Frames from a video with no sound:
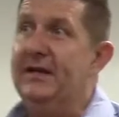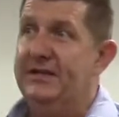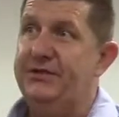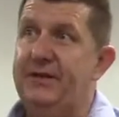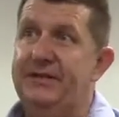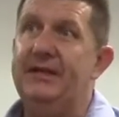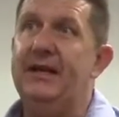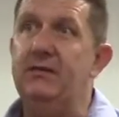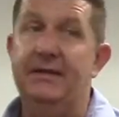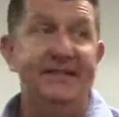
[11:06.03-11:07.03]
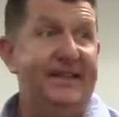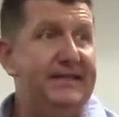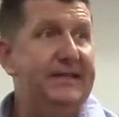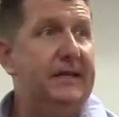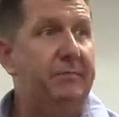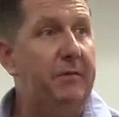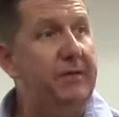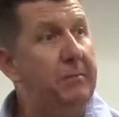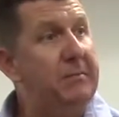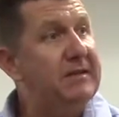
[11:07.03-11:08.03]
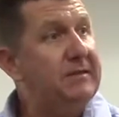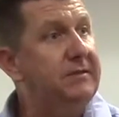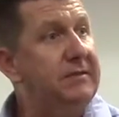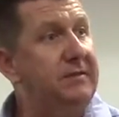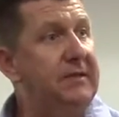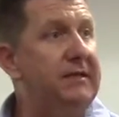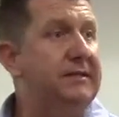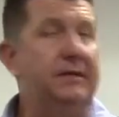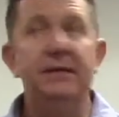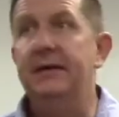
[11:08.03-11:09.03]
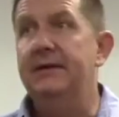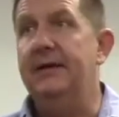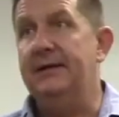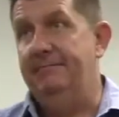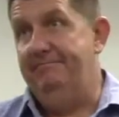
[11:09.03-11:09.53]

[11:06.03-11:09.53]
stressing out and tensing up of your muscles and things that